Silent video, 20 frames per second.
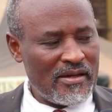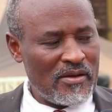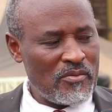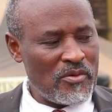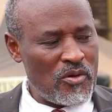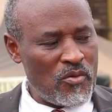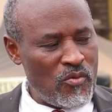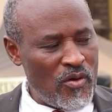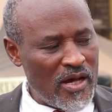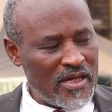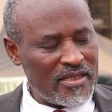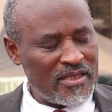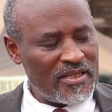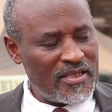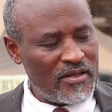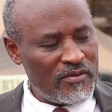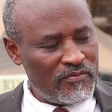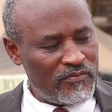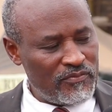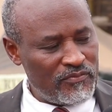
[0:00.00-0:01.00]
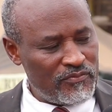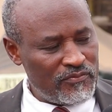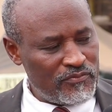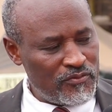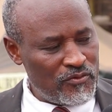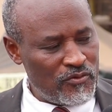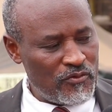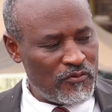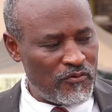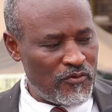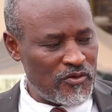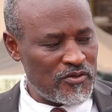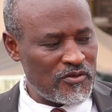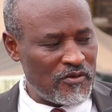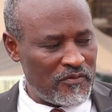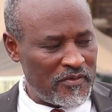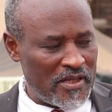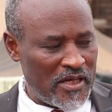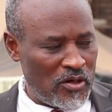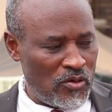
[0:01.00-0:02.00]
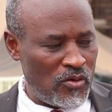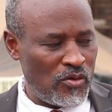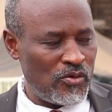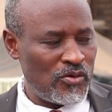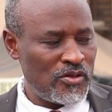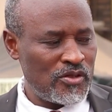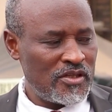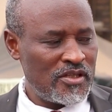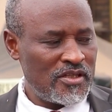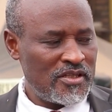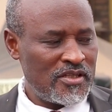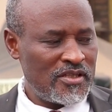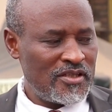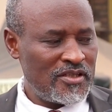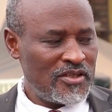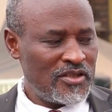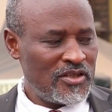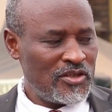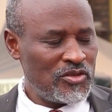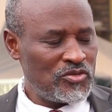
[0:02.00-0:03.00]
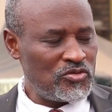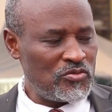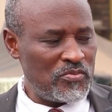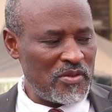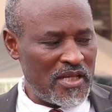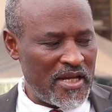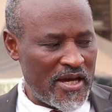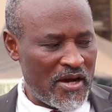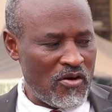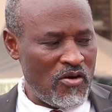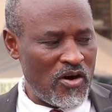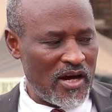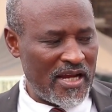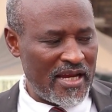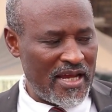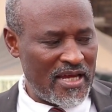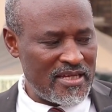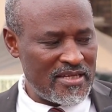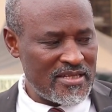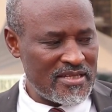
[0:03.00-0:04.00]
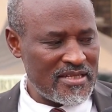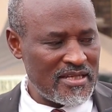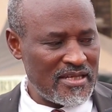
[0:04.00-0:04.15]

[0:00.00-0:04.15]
we want the full force of the law to be recognized